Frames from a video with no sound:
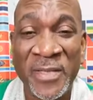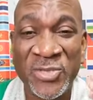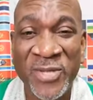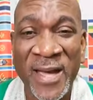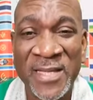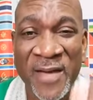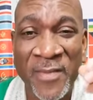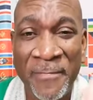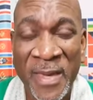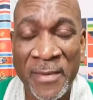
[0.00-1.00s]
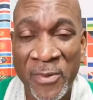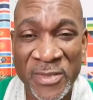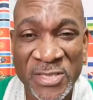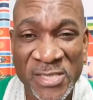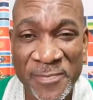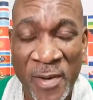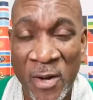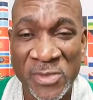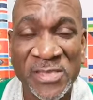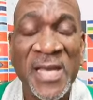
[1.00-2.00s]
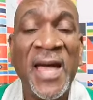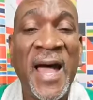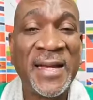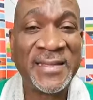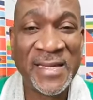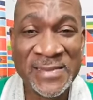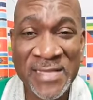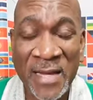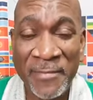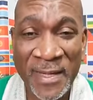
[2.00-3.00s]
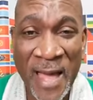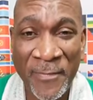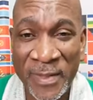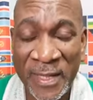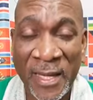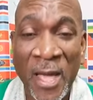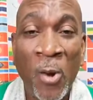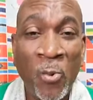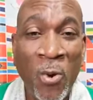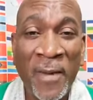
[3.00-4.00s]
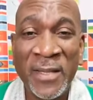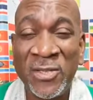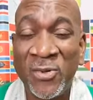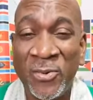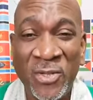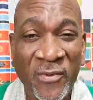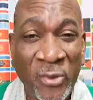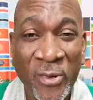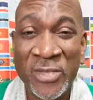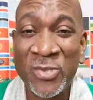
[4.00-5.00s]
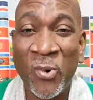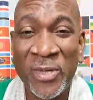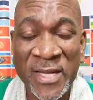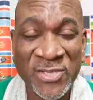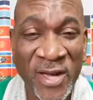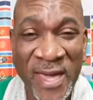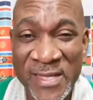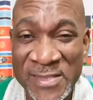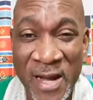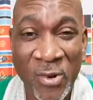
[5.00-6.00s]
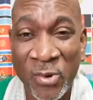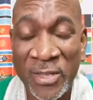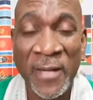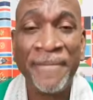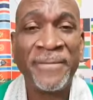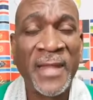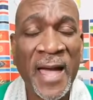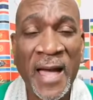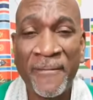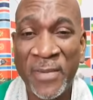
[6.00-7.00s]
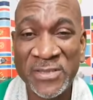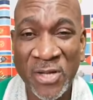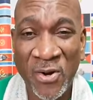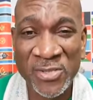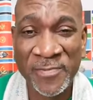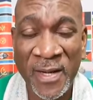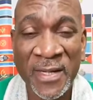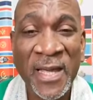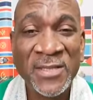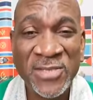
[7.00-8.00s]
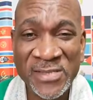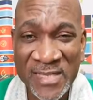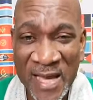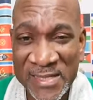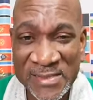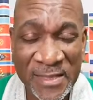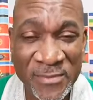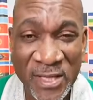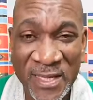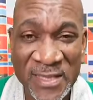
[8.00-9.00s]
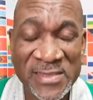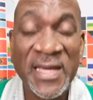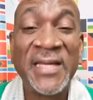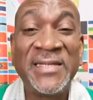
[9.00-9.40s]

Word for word: you've been trying to have a baby with your spouse and it has not been happening, woman, you you, you were told that your eggs are good, uh, but your husband just can't seem to hit.